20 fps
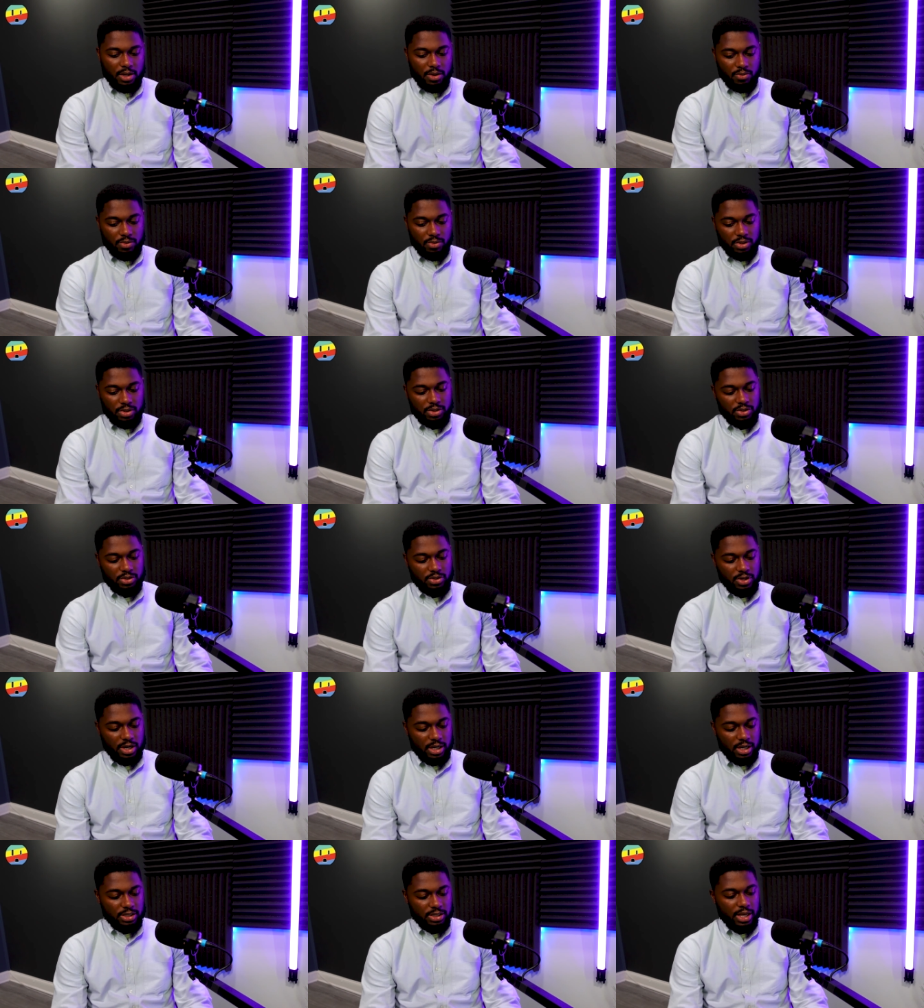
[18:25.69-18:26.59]
what you're
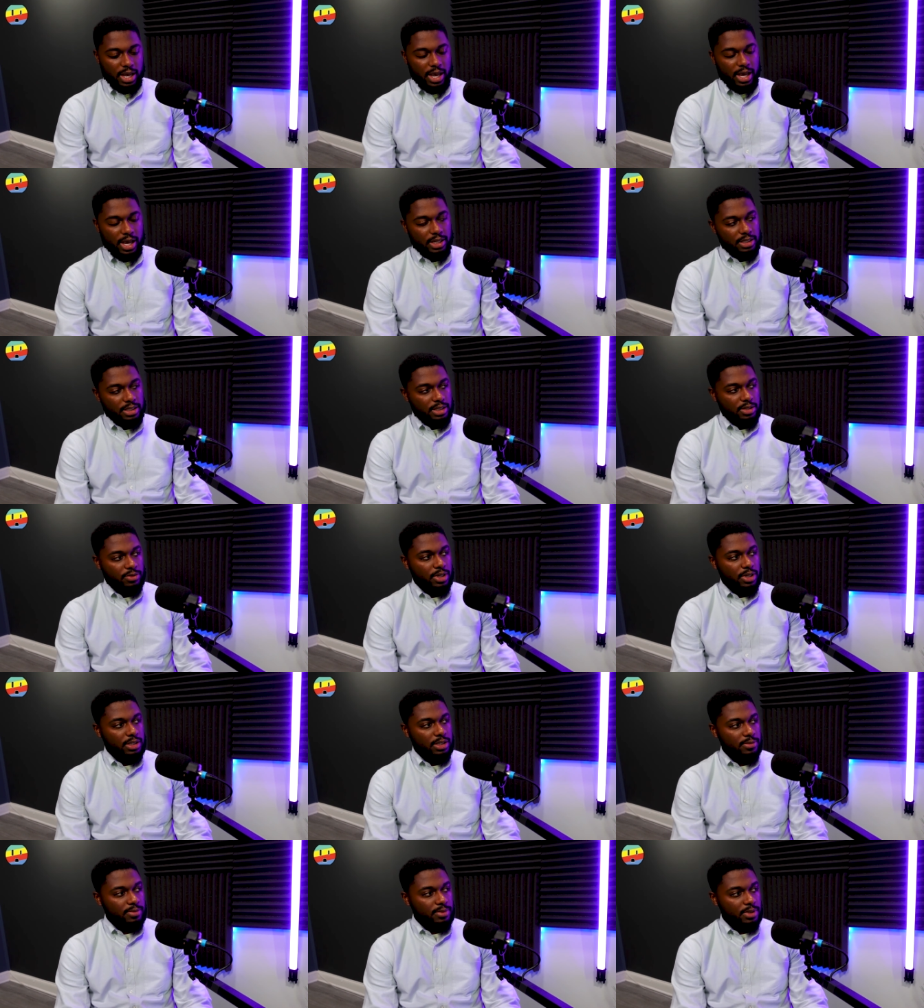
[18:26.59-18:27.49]
trying to add to the
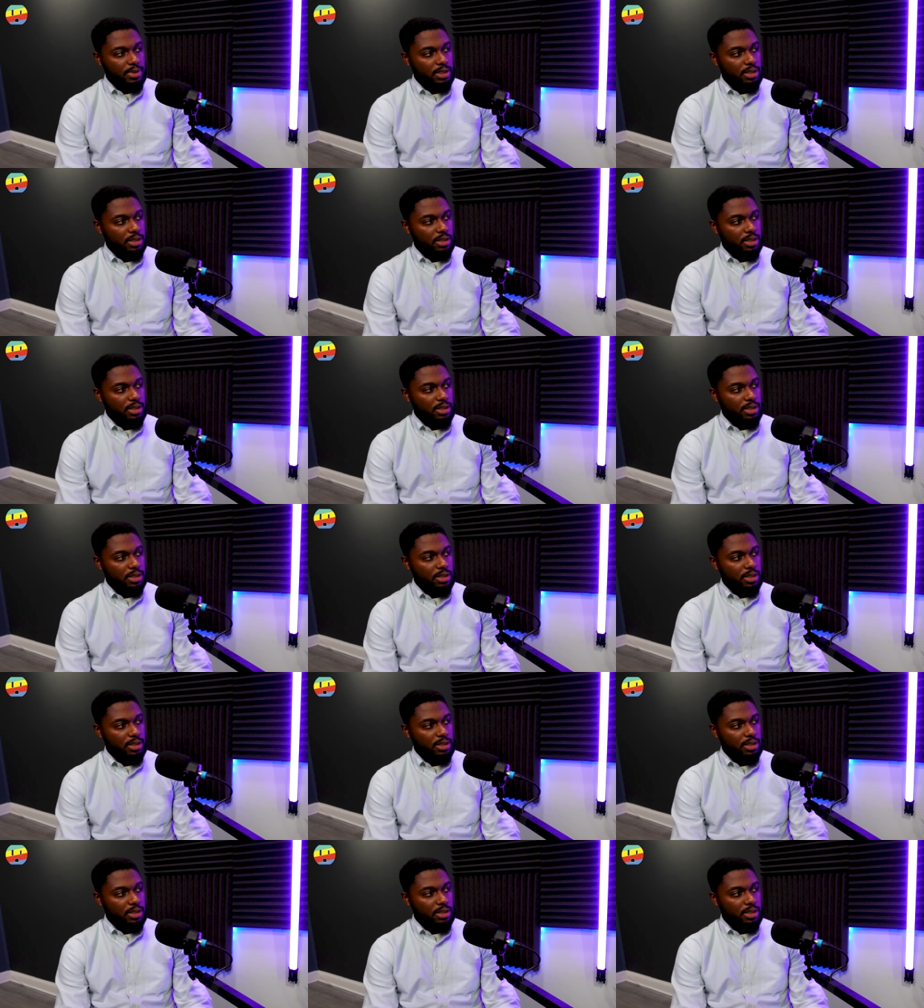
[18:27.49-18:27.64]
recipe.